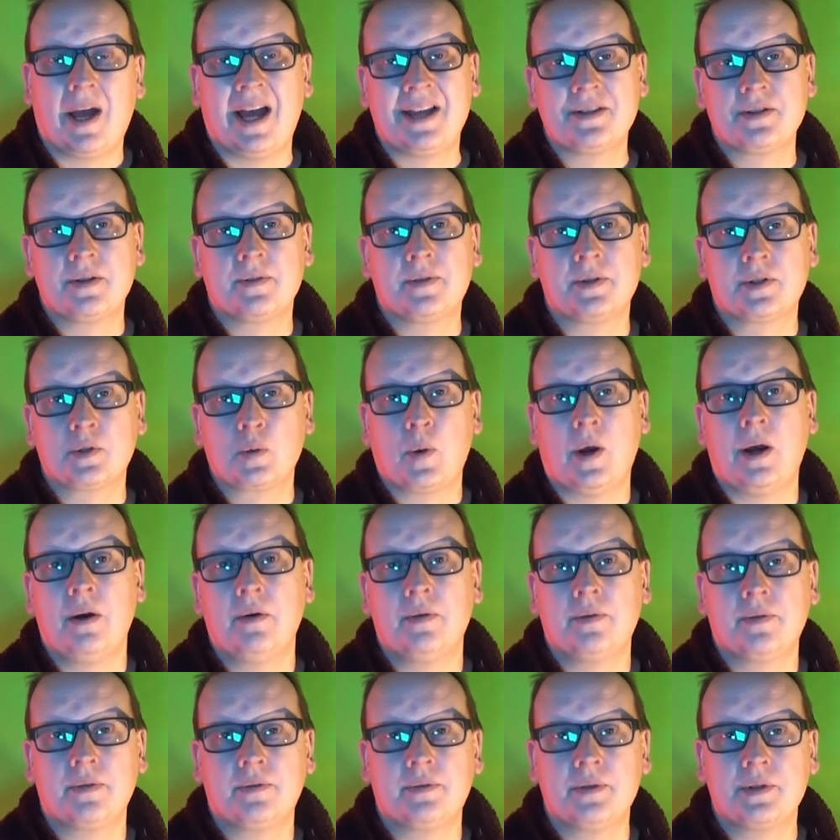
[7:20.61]
as of the
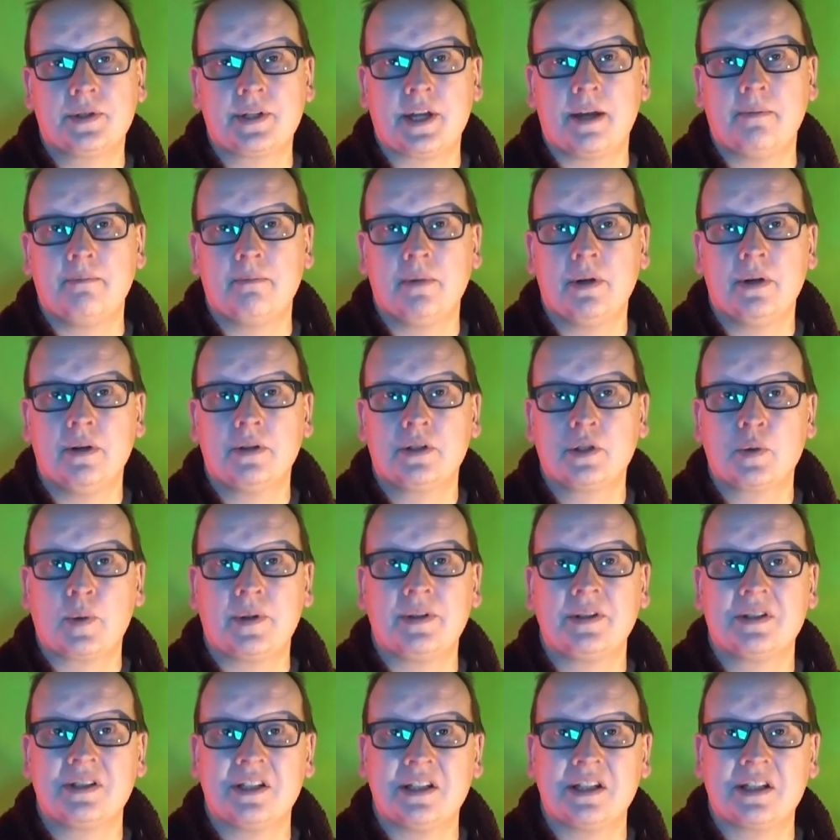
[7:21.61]
twelfth of December
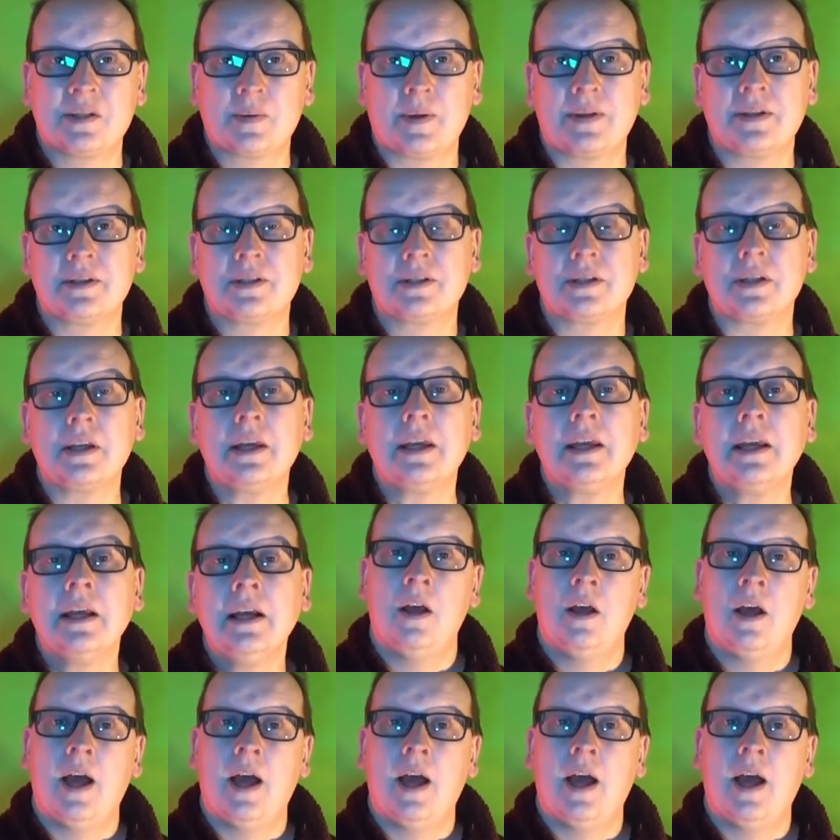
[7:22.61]
twenty twenty,